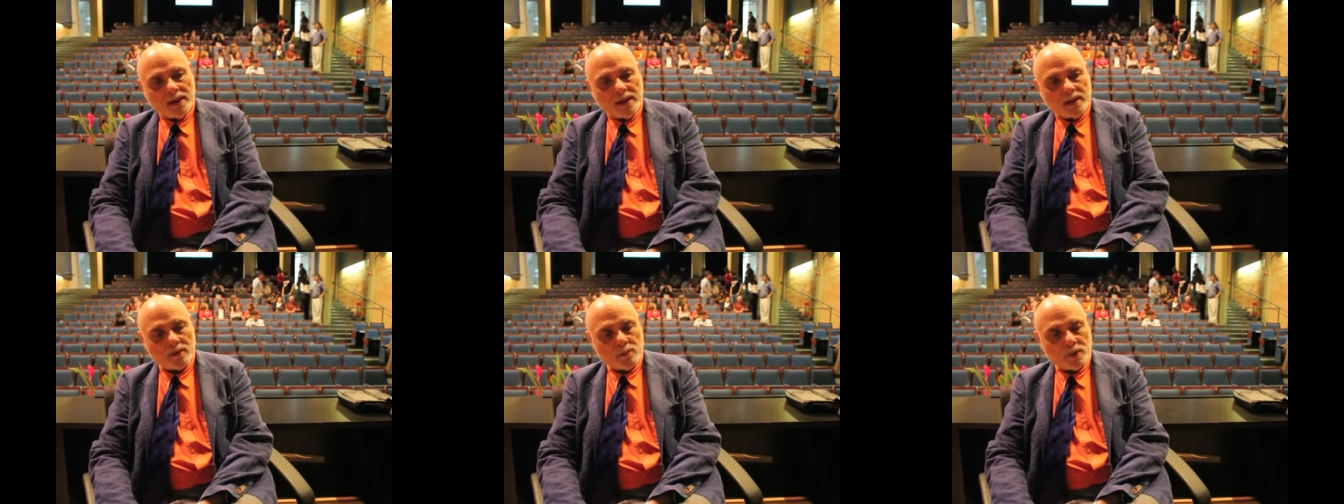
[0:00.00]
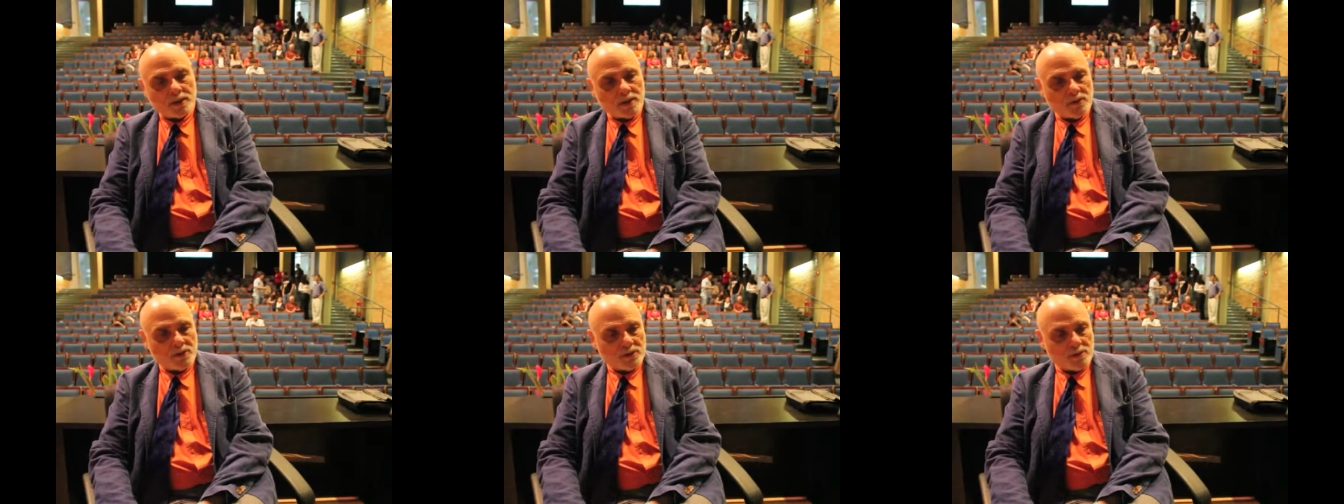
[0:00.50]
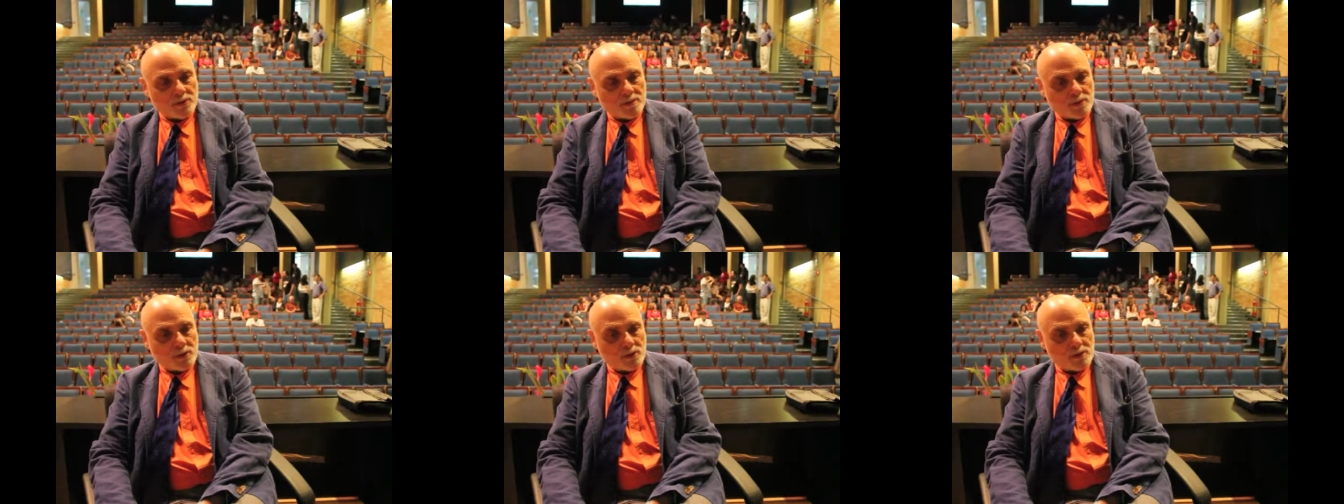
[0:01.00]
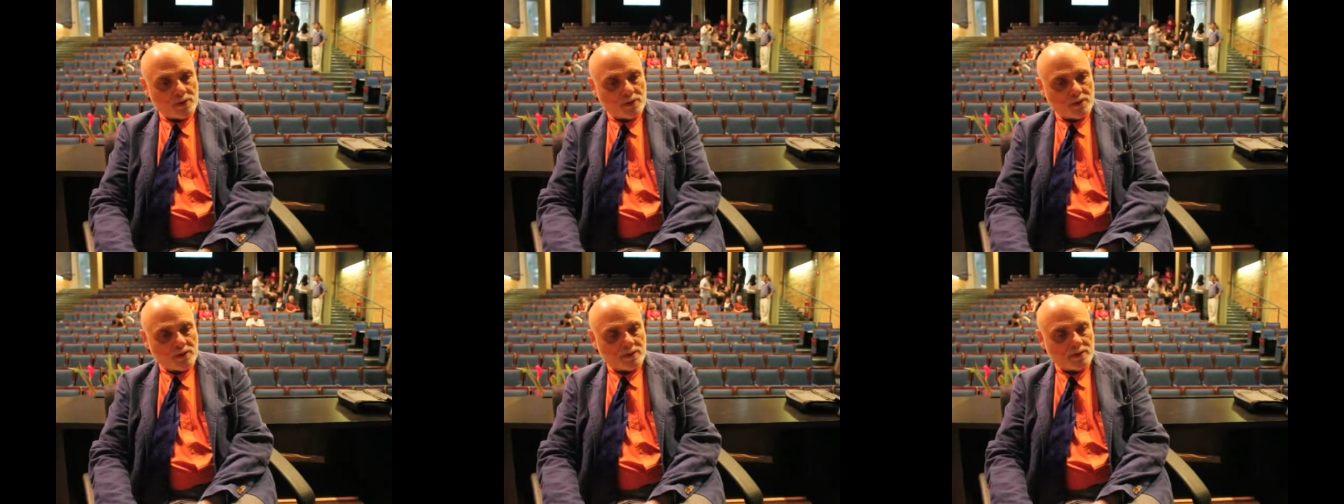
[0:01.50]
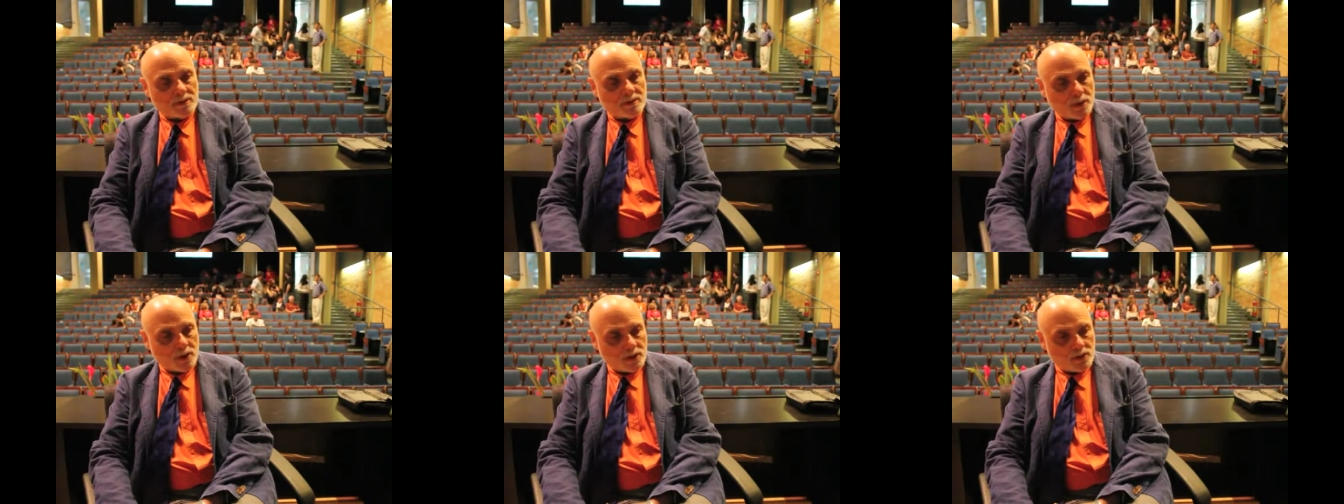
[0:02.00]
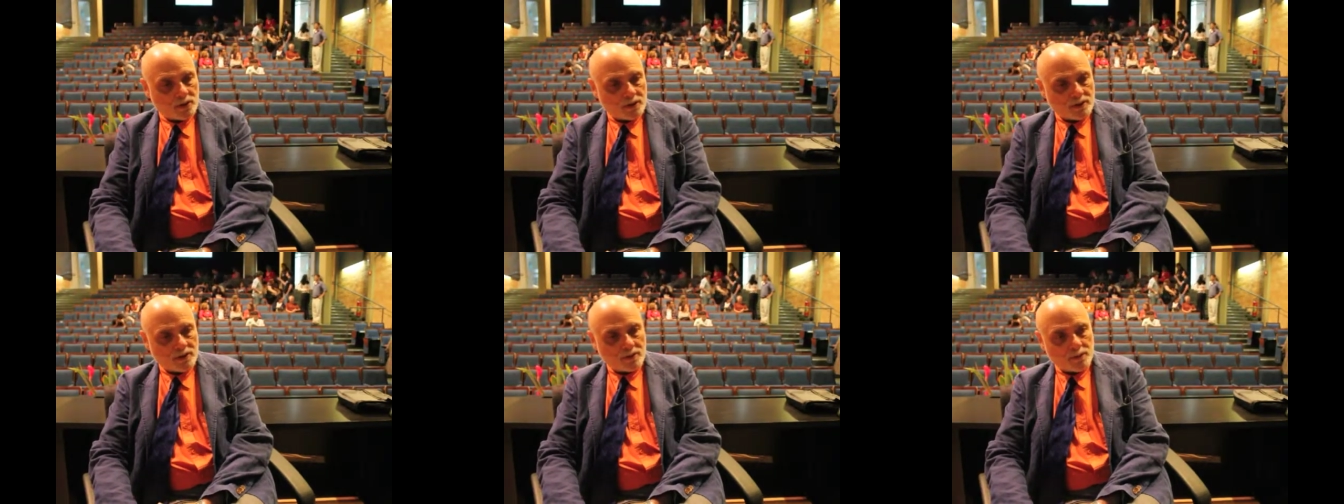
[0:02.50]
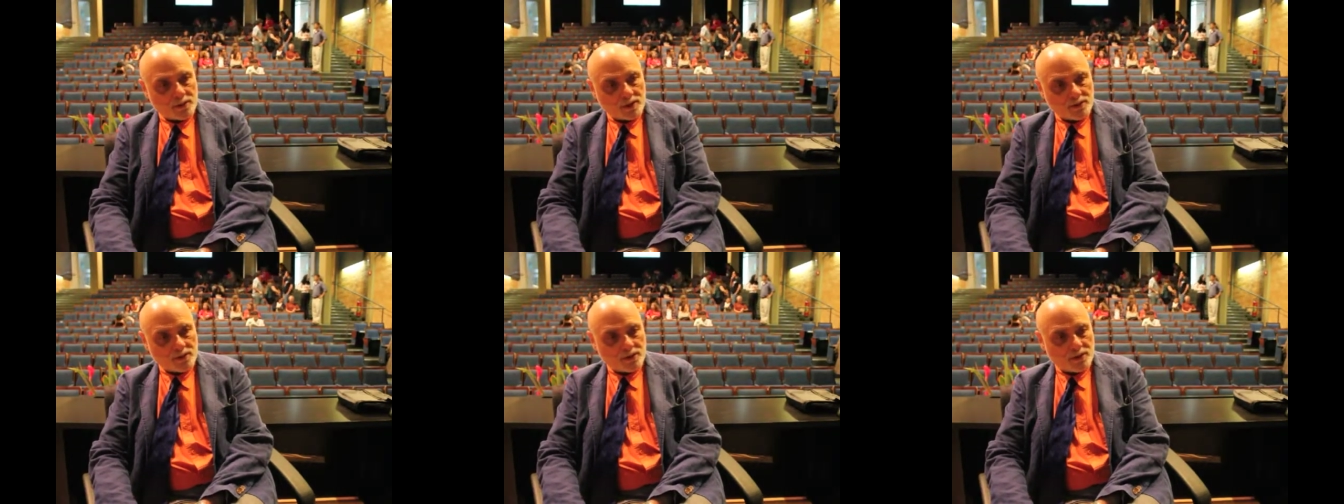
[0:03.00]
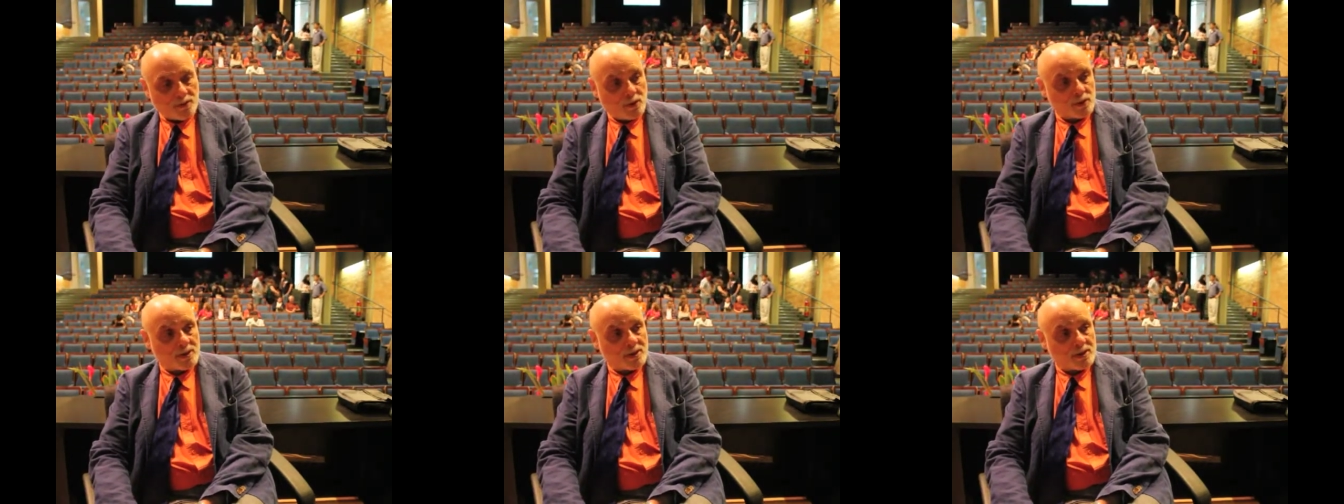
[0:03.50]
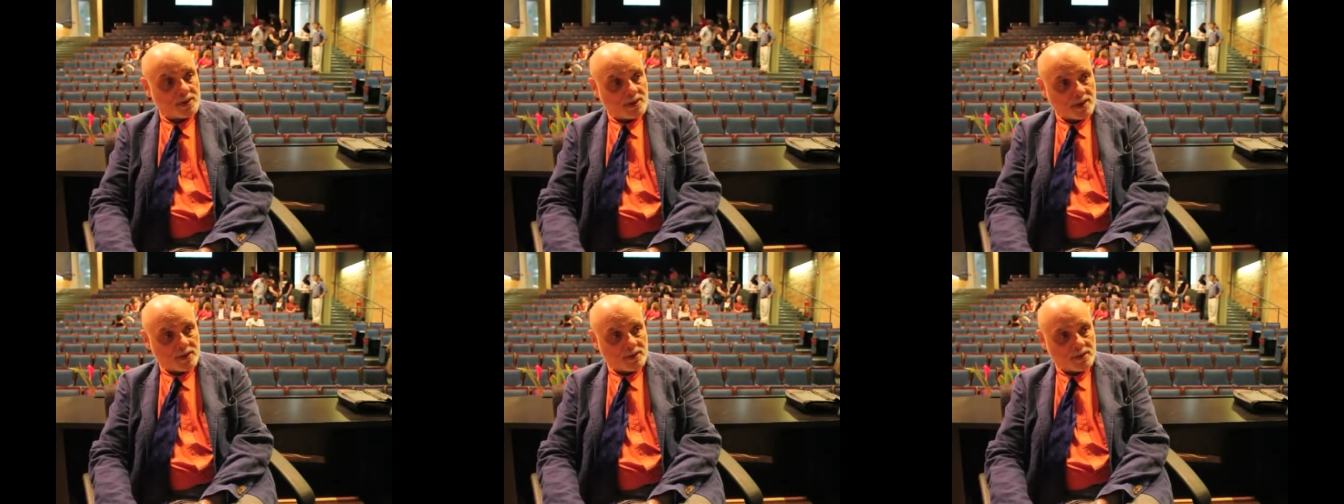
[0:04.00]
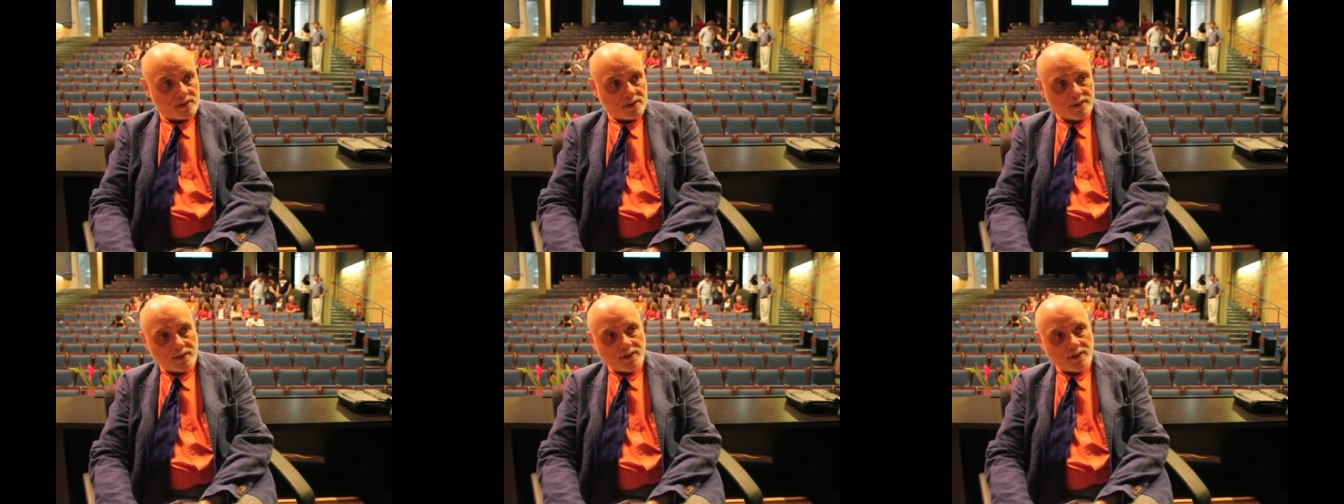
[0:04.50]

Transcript: and what gives you the most pleasure, and what gives you the most success,